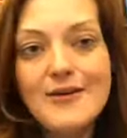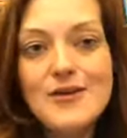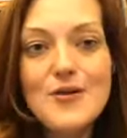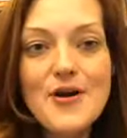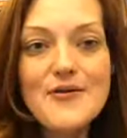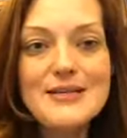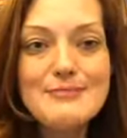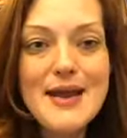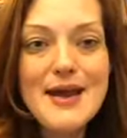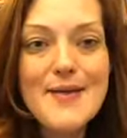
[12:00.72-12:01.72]
You can always
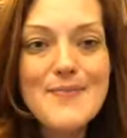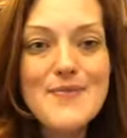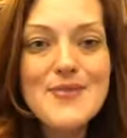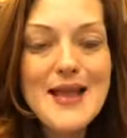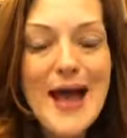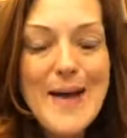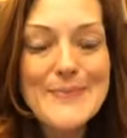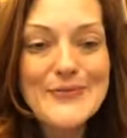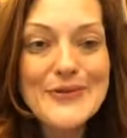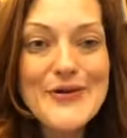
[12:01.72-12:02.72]
make up
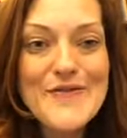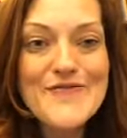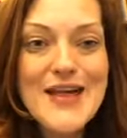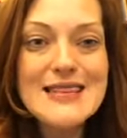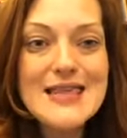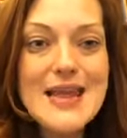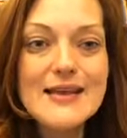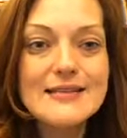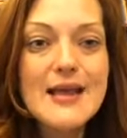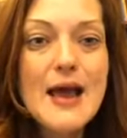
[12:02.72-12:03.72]
little fun
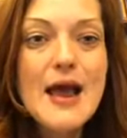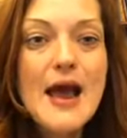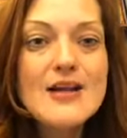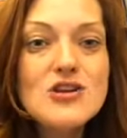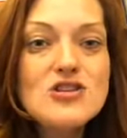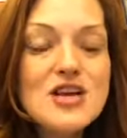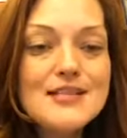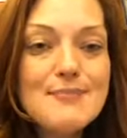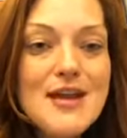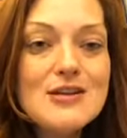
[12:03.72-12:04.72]
things.
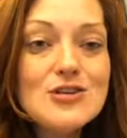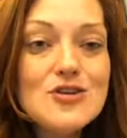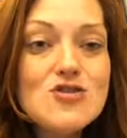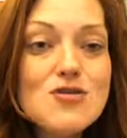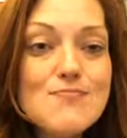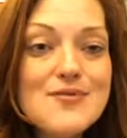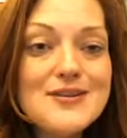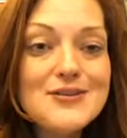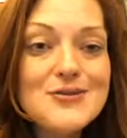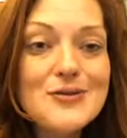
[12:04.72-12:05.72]
Just making sure your
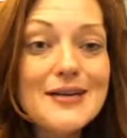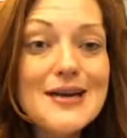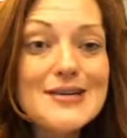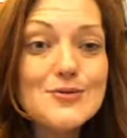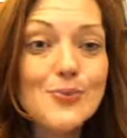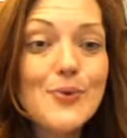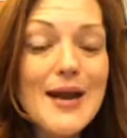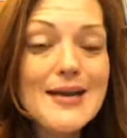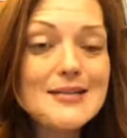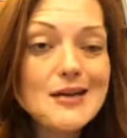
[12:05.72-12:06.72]
preschooler is
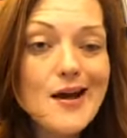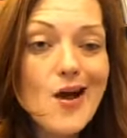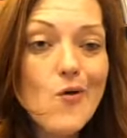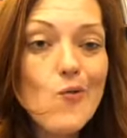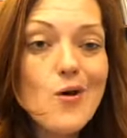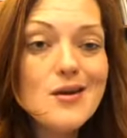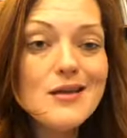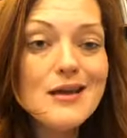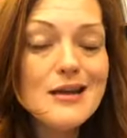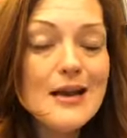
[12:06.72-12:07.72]
ready to go. What do
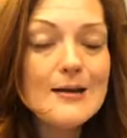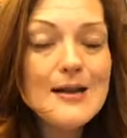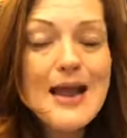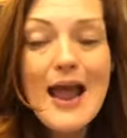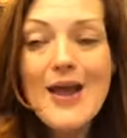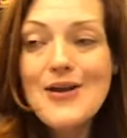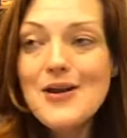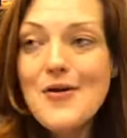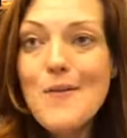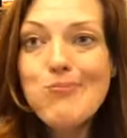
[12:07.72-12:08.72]
they need? And you
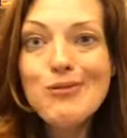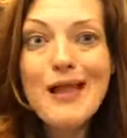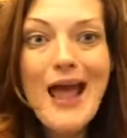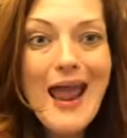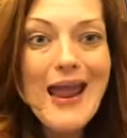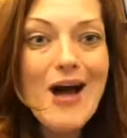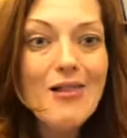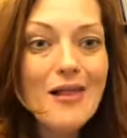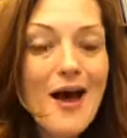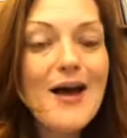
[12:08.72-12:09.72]
know, play a
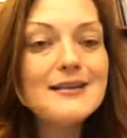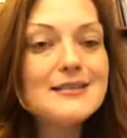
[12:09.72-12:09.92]
lot.